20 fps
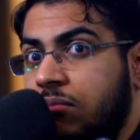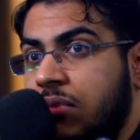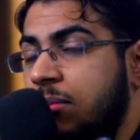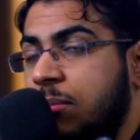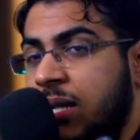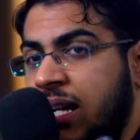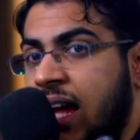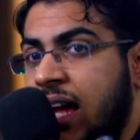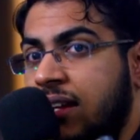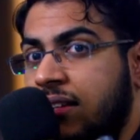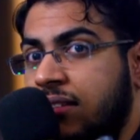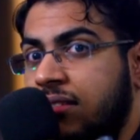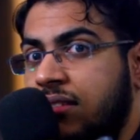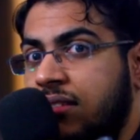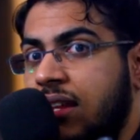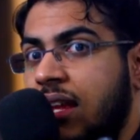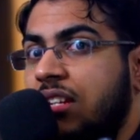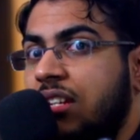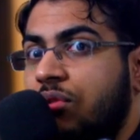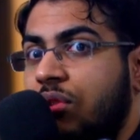all the
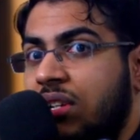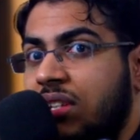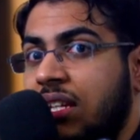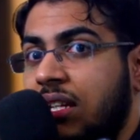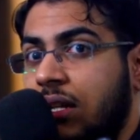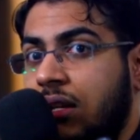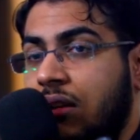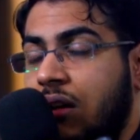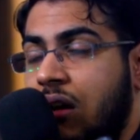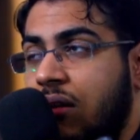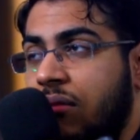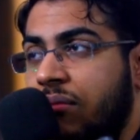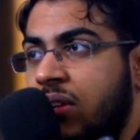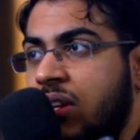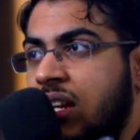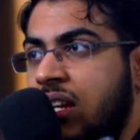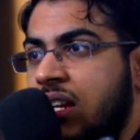mechanics that you are thinking of,